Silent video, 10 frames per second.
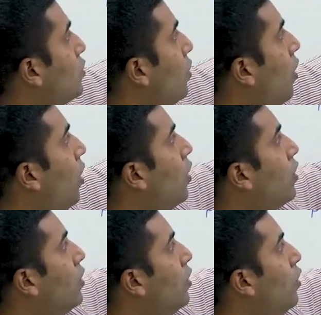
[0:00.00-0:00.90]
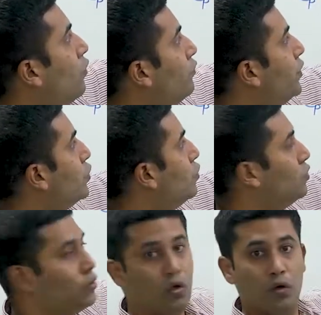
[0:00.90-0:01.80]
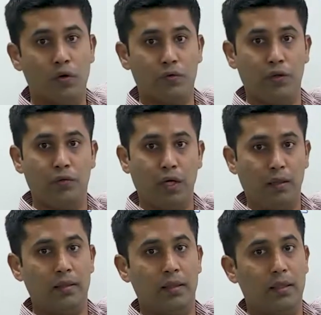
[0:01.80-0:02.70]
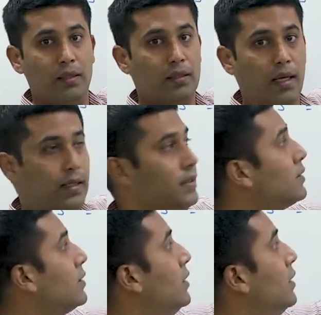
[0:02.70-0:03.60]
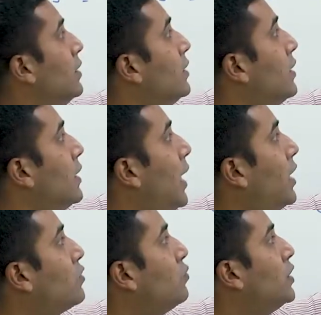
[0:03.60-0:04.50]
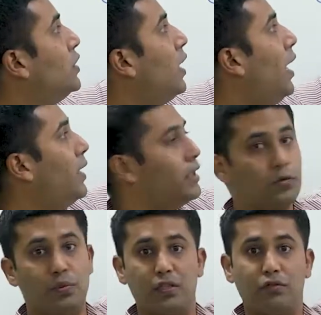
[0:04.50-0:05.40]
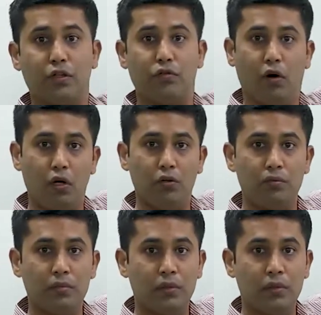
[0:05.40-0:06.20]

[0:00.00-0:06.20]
log of V2 over V1. That is, the gas with the higher specific volume